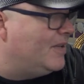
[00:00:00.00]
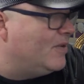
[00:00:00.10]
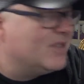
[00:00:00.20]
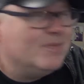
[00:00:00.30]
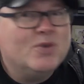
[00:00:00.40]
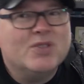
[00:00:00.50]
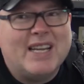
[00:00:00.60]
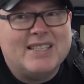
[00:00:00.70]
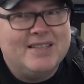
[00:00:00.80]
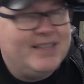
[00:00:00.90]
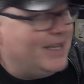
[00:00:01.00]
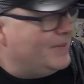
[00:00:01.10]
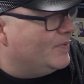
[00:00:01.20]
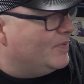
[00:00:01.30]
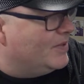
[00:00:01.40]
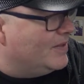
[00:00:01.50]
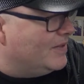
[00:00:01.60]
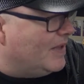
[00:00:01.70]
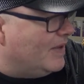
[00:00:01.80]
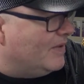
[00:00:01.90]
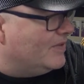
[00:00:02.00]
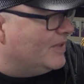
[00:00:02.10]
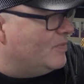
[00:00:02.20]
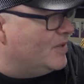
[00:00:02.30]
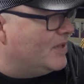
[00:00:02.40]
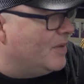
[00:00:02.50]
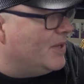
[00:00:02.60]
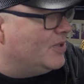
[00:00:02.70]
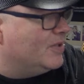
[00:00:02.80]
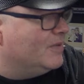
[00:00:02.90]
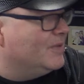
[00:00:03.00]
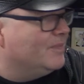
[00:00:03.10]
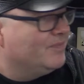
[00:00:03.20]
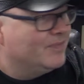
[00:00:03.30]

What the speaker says: I've got some more Saturn games which are similar type issues.